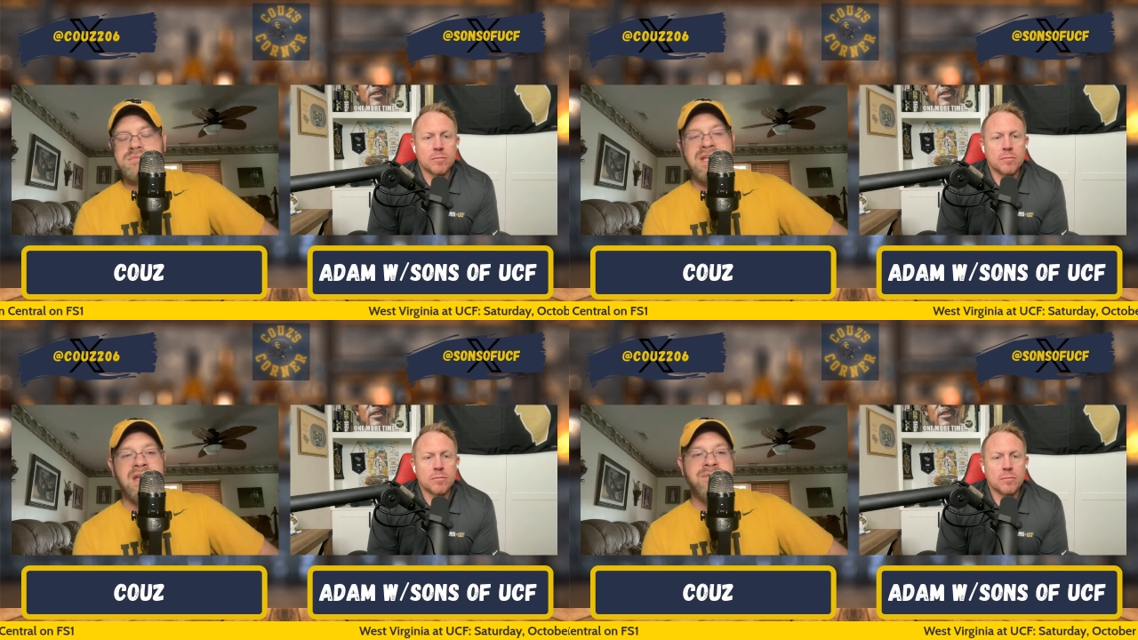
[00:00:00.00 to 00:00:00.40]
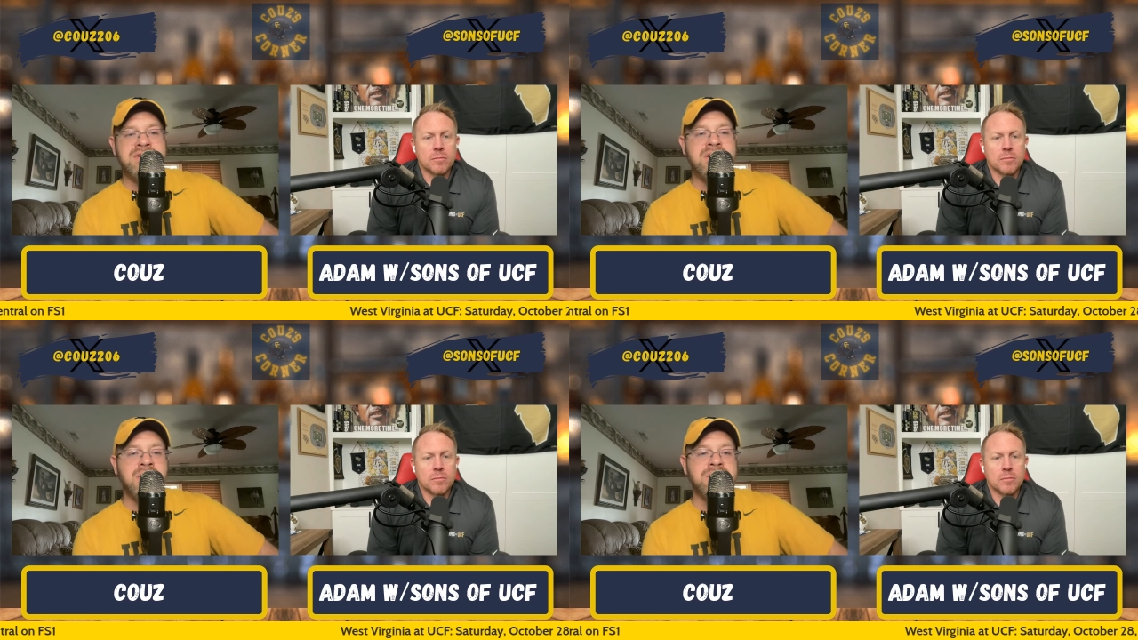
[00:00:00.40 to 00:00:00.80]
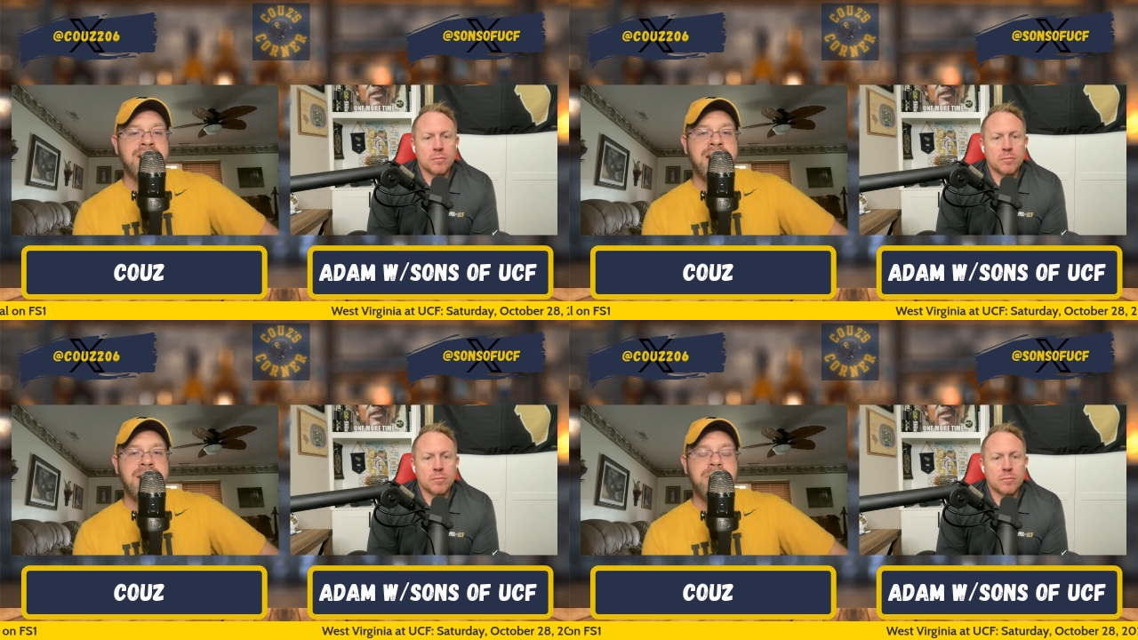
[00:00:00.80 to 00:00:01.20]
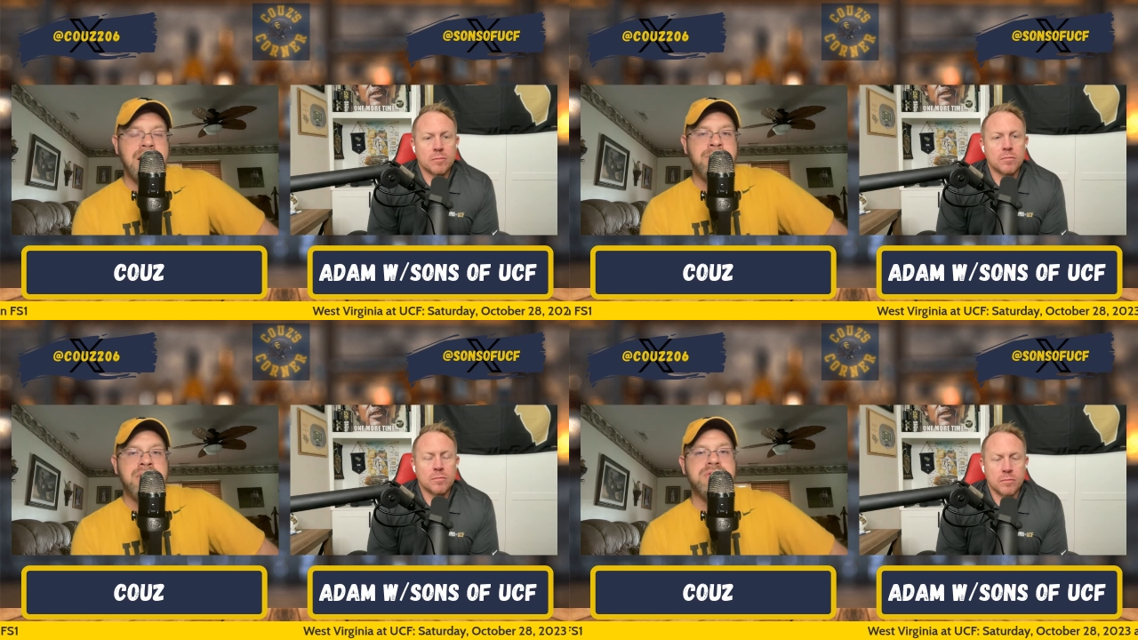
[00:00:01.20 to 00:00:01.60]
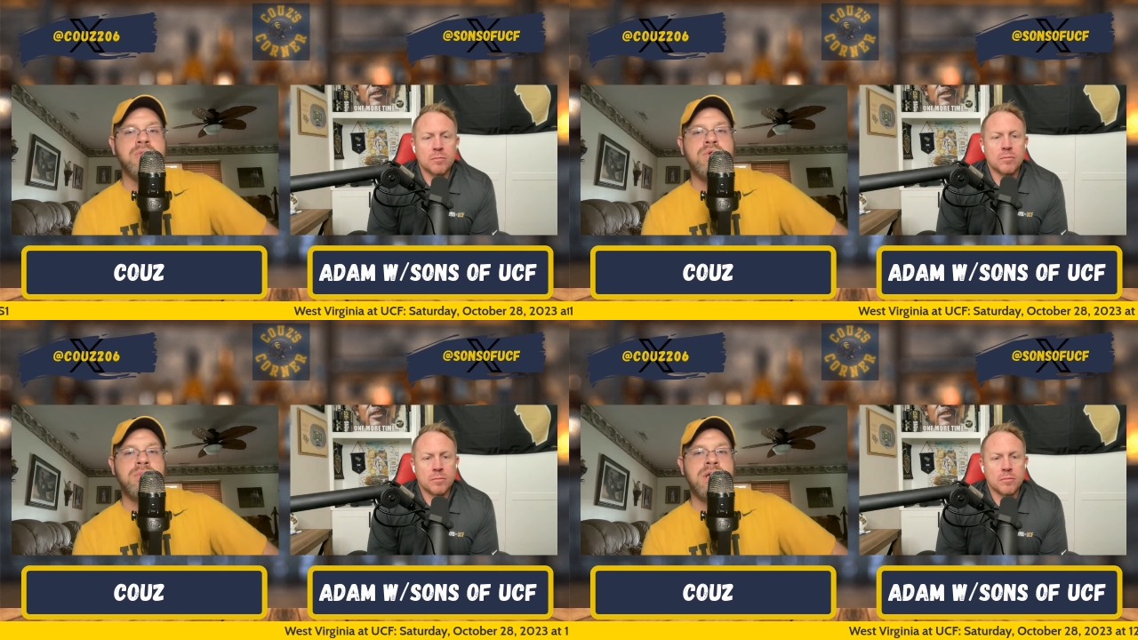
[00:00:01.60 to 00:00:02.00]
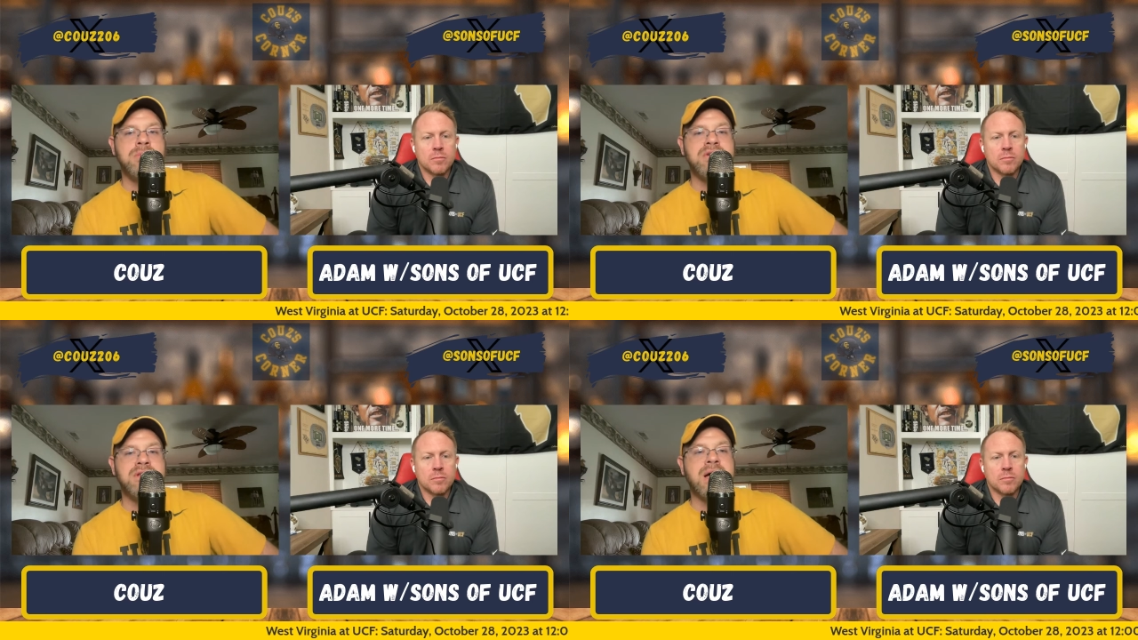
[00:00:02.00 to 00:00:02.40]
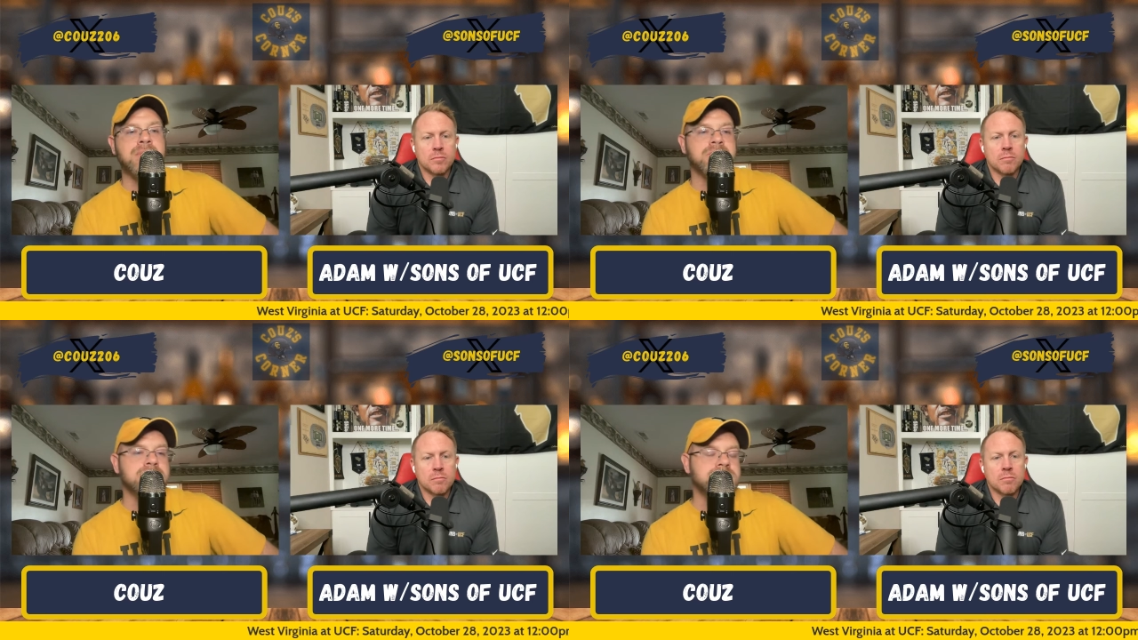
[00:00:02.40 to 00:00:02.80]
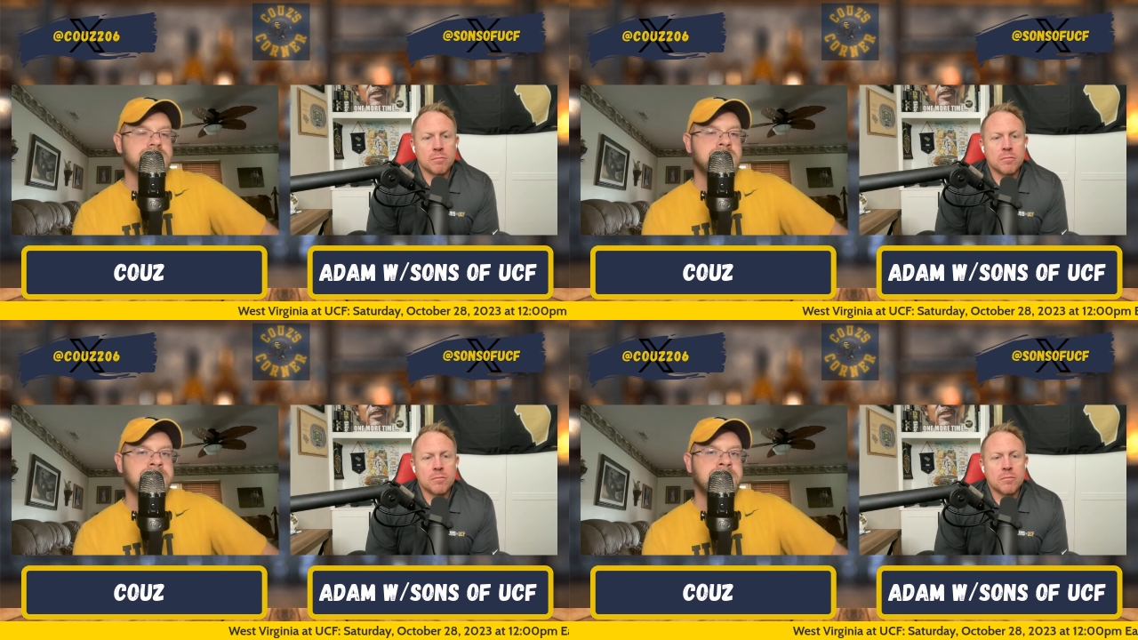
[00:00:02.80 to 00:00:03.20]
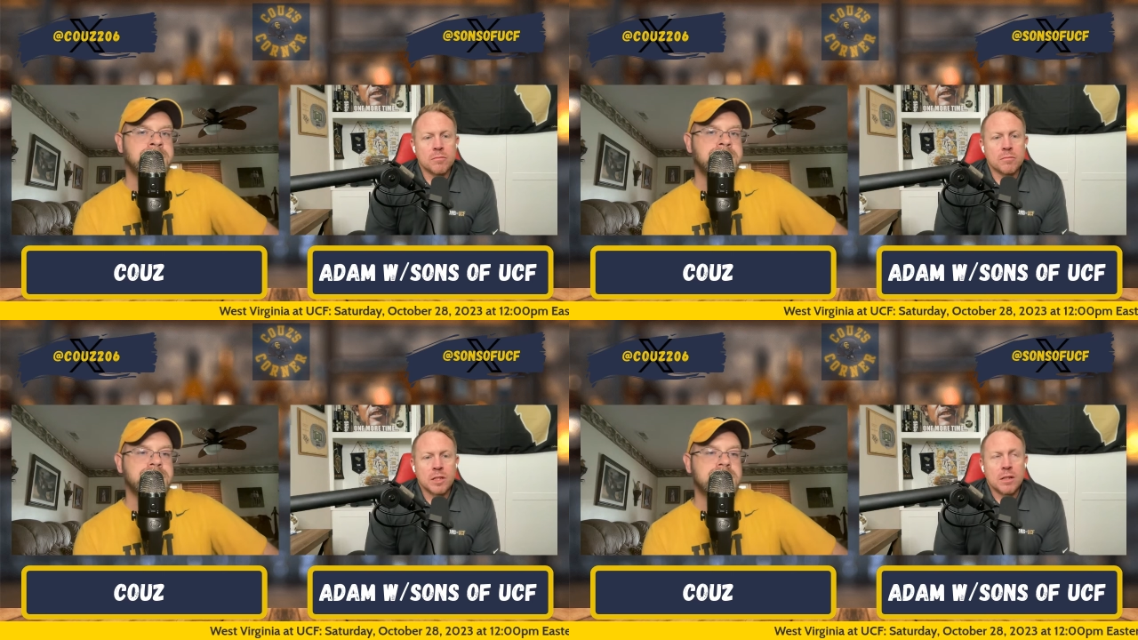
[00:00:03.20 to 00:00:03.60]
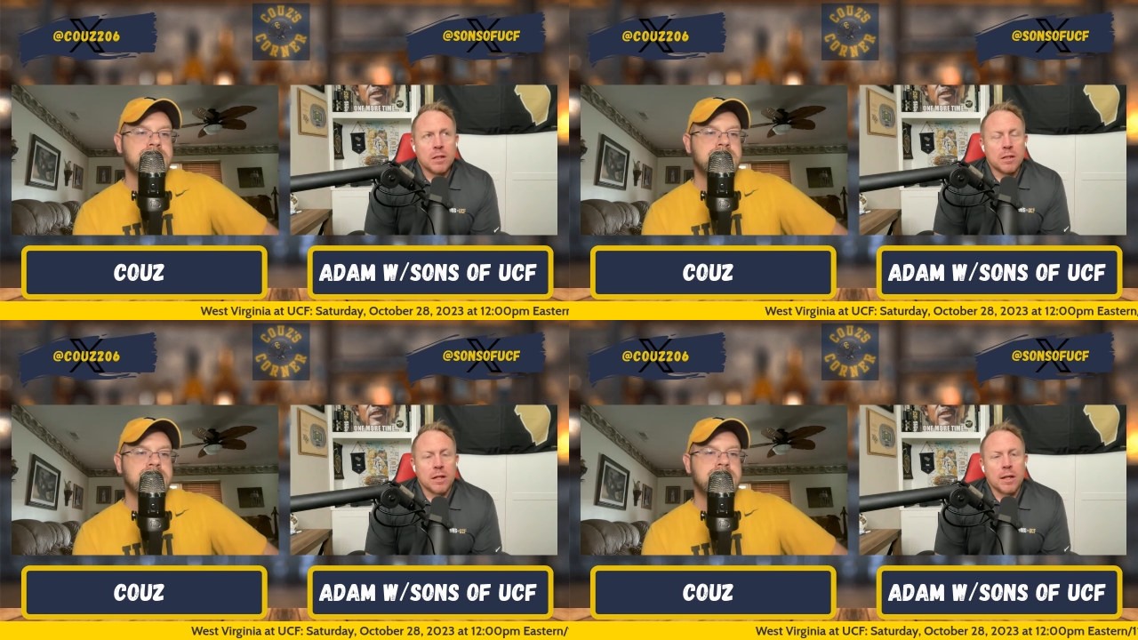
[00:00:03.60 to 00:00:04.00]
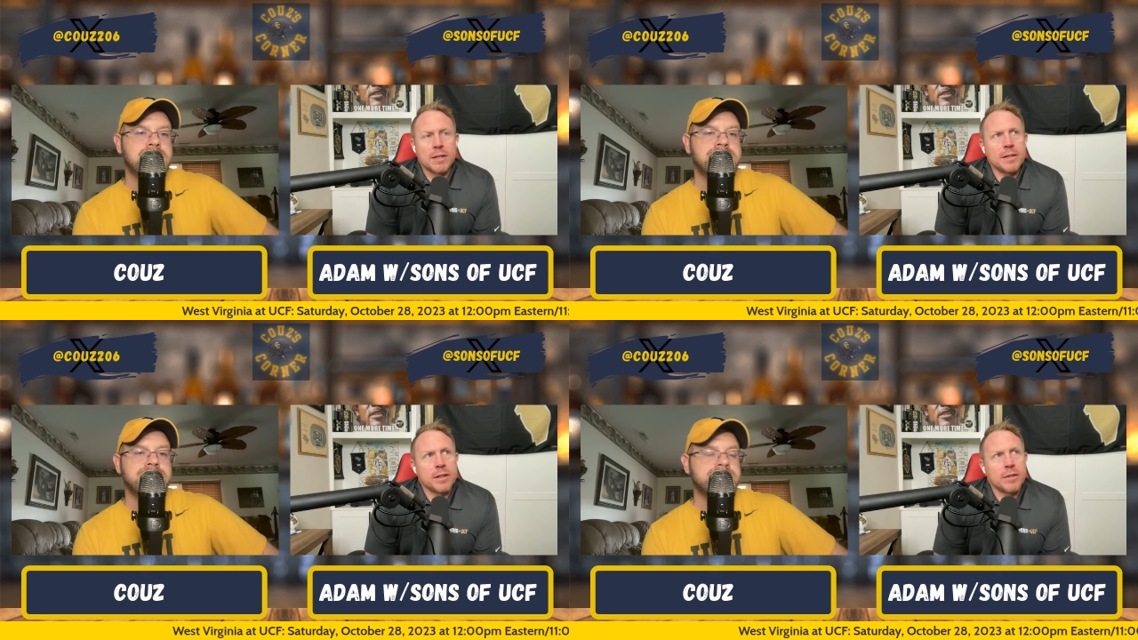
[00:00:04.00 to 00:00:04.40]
Speaker 1: And if it's a close game, I'm not sure we'll be able to stop them. Um,
Speaker 2: yeah, I think the other